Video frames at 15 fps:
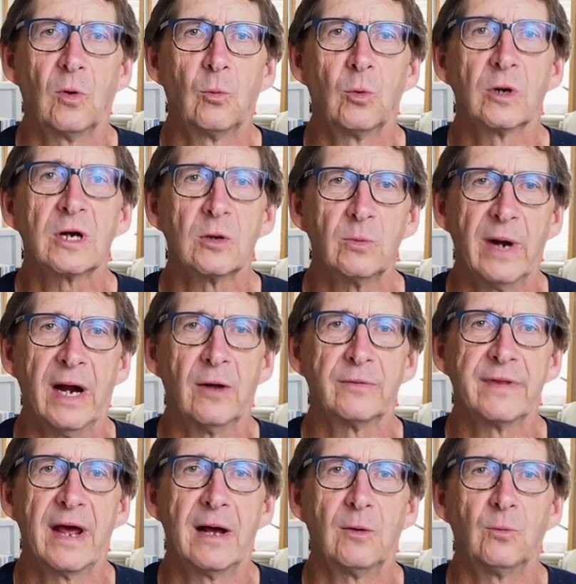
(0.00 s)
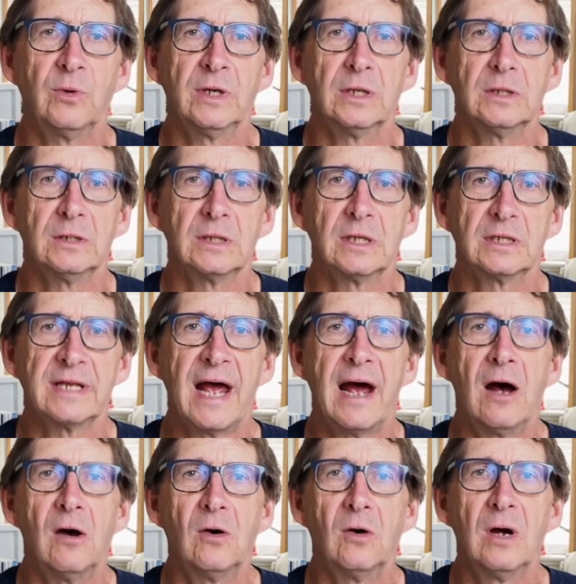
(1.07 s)
workaround that will
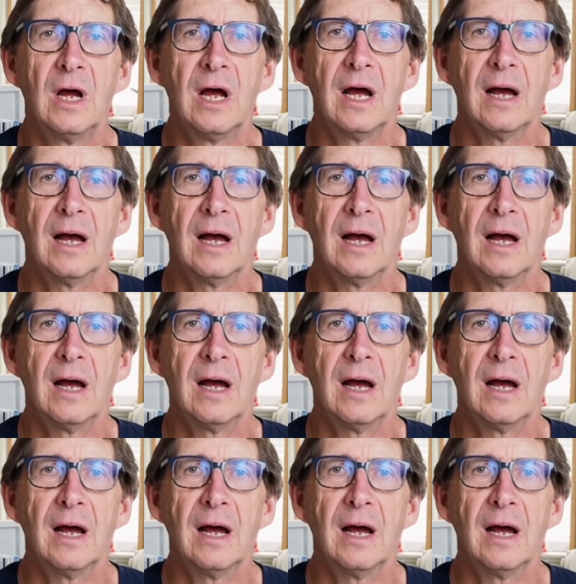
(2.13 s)
allow